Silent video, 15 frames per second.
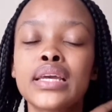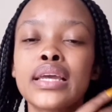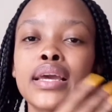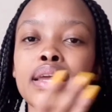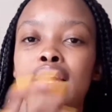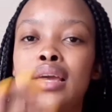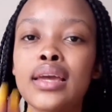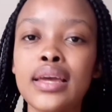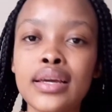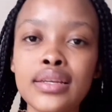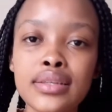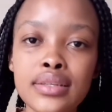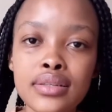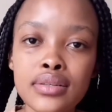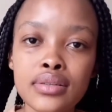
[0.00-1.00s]
getting
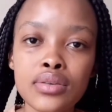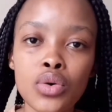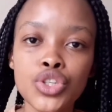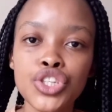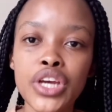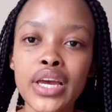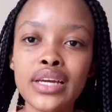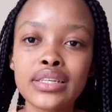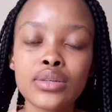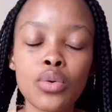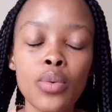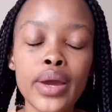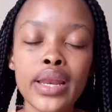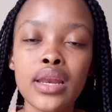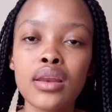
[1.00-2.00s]
it checked
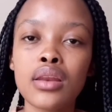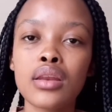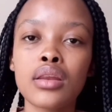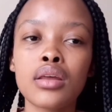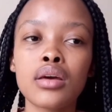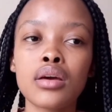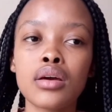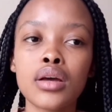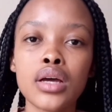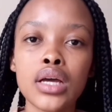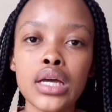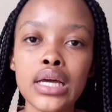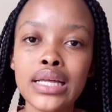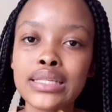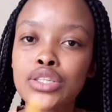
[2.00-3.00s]
when
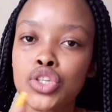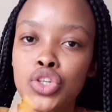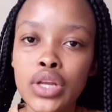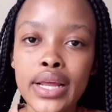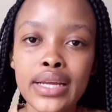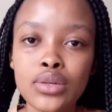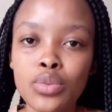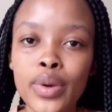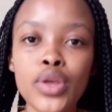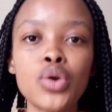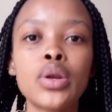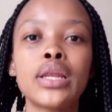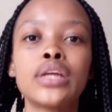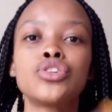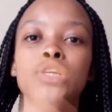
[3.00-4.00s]
it's too late, when you're
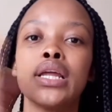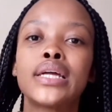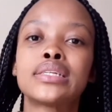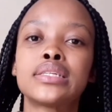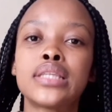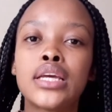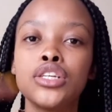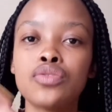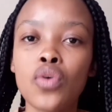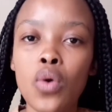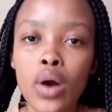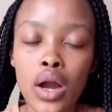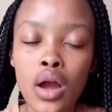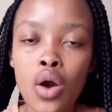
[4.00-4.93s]
literally at stage 4.